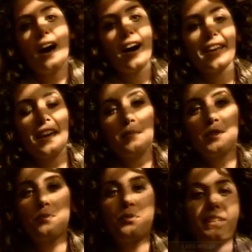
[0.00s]
I came
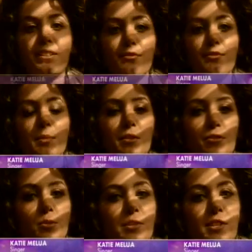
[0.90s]
to Britain from the
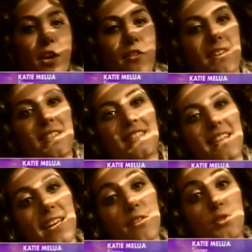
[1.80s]
former Soviet
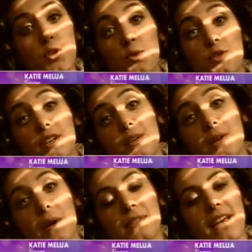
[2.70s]
state of Georgia
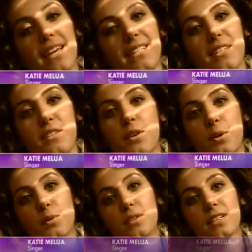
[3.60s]
when I was 8 years
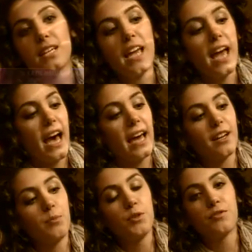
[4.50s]
old.
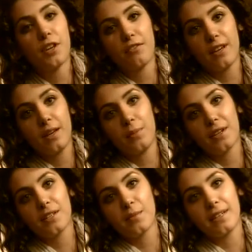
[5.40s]
And I moved over here
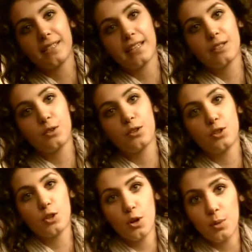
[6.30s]
because my dad got a
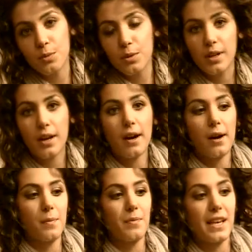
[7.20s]
job
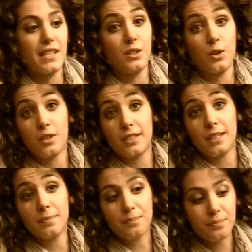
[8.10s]
as a
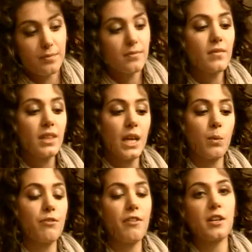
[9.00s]
doctor.
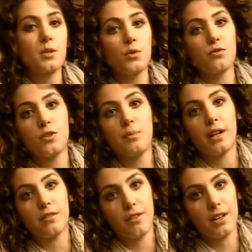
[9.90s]
And we first moved to
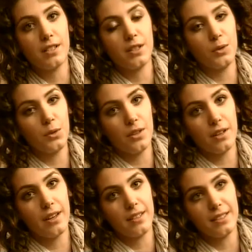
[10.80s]
Belfast in
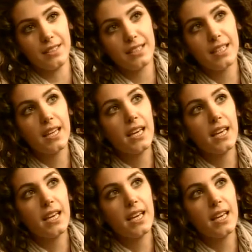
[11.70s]
Northern Ireland.